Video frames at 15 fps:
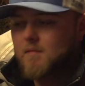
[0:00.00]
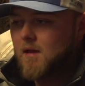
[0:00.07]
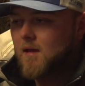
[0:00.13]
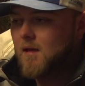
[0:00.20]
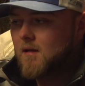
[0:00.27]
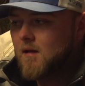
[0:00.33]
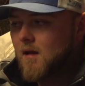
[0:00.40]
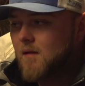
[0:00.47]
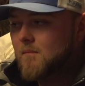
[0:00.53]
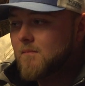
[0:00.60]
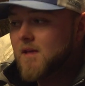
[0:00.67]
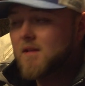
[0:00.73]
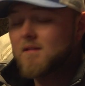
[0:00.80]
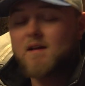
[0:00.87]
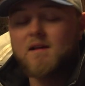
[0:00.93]
And I
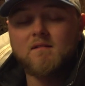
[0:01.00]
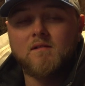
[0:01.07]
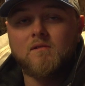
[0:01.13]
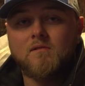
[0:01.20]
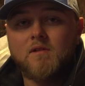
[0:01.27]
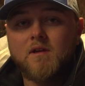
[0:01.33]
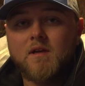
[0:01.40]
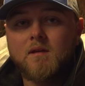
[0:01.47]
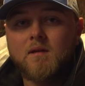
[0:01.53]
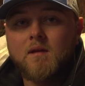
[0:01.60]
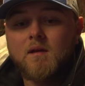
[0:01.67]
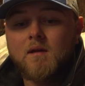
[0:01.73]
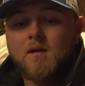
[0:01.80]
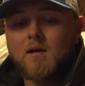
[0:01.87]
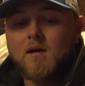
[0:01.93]
mean that literally.
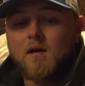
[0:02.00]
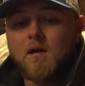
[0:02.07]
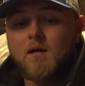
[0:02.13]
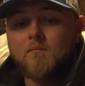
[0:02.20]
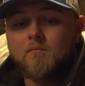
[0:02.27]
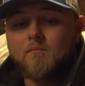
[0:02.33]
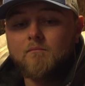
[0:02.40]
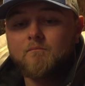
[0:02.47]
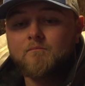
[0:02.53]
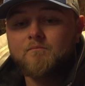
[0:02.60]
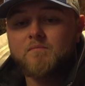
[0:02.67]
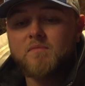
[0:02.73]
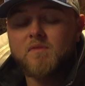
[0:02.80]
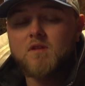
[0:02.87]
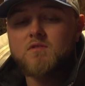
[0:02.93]
Um,
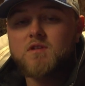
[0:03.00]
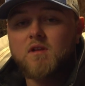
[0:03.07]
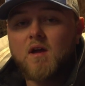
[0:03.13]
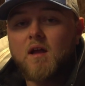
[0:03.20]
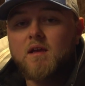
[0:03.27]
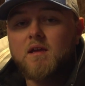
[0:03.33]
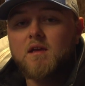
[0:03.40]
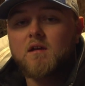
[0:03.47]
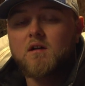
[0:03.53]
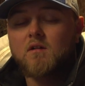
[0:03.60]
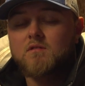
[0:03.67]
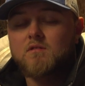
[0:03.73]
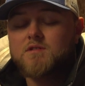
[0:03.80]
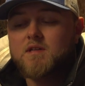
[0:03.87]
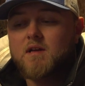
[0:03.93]
there's a lot of
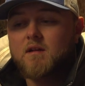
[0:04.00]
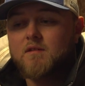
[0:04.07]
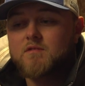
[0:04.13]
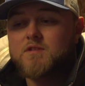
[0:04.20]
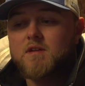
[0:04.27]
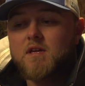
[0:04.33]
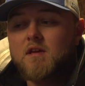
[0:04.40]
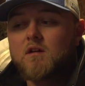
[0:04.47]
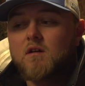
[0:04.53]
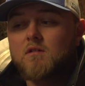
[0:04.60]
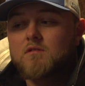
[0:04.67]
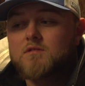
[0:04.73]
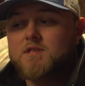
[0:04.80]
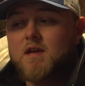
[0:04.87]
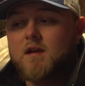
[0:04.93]
e-caller sound. There's an
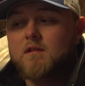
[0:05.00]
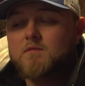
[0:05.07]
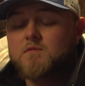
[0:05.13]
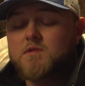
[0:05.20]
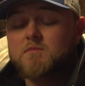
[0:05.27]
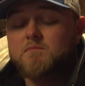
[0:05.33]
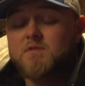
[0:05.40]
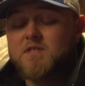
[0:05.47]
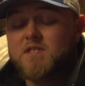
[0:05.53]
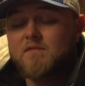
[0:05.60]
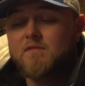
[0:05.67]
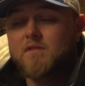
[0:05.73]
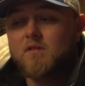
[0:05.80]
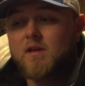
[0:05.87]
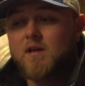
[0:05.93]
e-caller sound
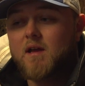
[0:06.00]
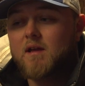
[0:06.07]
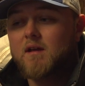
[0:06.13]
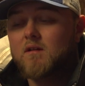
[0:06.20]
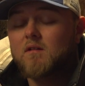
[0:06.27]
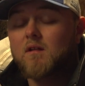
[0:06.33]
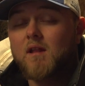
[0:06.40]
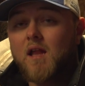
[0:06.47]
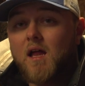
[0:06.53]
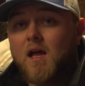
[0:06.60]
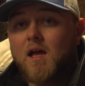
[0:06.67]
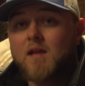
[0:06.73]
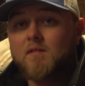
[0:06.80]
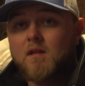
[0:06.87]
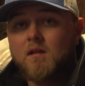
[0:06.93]
specifically I hear a
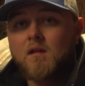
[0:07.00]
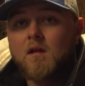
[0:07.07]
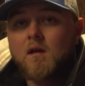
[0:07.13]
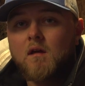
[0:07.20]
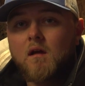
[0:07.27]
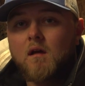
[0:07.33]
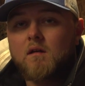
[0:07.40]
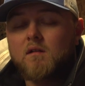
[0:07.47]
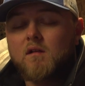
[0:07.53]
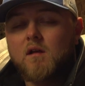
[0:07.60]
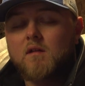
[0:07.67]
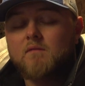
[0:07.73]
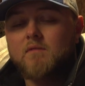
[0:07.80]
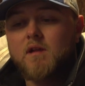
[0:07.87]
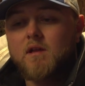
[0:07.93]
lot on a
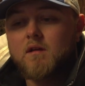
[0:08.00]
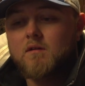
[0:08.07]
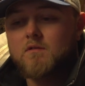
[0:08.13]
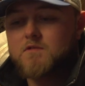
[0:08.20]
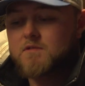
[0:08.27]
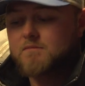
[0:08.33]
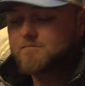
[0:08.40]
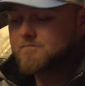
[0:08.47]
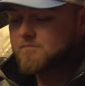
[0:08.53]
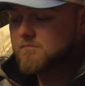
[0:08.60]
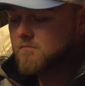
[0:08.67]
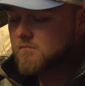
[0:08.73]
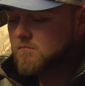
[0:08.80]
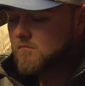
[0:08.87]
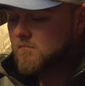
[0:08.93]
lot of videos,
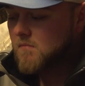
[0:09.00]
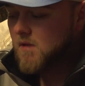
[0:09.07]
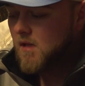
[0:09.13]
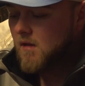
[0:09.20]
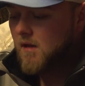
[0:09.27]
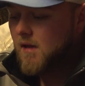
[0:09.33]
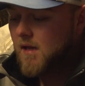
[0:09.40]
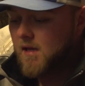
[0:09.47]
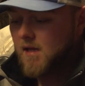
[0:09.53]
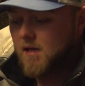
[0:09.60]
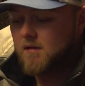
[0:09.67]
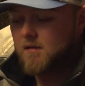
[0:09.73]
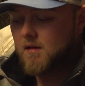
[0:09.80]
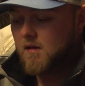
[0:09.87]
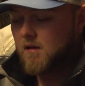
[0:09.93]

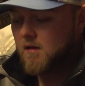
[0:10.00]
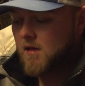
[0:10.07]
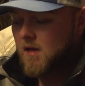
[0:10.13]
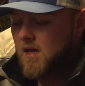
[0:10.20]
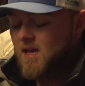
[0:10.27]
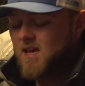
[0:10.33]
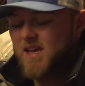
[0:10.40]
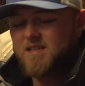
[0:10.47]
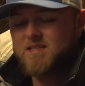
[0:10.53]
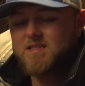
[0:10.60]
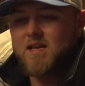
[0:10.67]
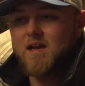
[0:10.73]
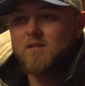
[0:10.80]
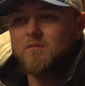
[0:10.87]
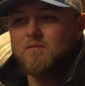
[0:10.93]
and uh, it's
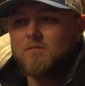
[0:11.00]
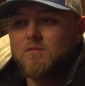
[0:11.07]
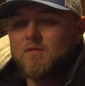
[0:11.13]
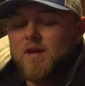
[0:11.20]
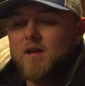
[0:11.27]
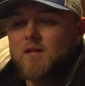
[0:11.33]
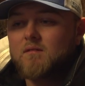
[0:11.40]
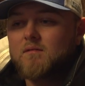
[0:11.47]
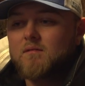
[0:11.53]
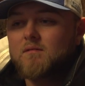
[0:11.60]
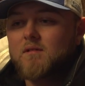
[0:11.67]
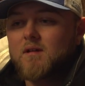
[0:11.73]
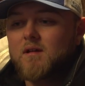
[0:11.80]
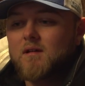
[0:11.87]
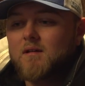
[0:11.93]
that that
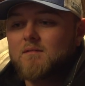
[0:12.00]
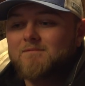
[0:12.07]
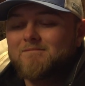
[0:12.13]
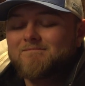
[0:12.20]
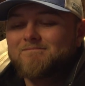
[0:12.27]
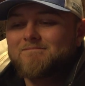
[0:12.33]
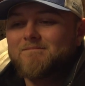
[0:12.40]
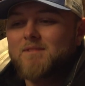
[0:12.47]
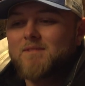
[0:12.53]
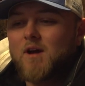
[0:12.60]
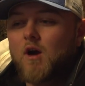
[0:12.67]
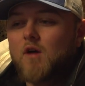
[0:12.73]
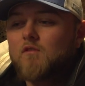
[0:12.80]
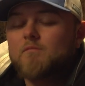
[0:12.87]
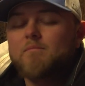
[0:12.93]
uh,
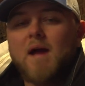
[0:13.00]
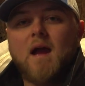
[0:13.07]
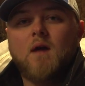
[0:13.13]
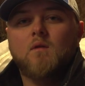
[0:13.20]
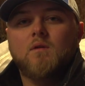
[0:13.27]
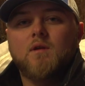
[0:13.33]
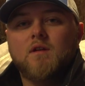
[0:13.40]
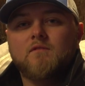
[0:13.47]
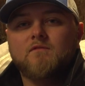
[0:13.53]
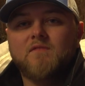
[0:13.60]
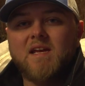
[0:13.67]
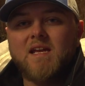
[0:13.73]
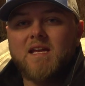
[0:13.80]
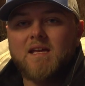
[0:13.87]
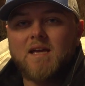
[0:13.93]
overpowering
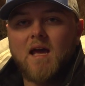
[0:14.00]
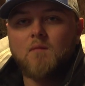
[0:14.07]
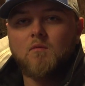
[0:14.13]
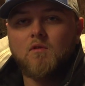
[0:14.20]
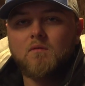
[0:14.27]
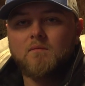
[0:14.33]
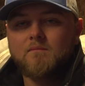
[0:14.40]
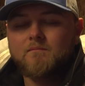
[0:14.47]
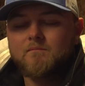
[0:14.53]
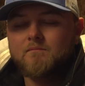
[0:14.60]
feeding gabble,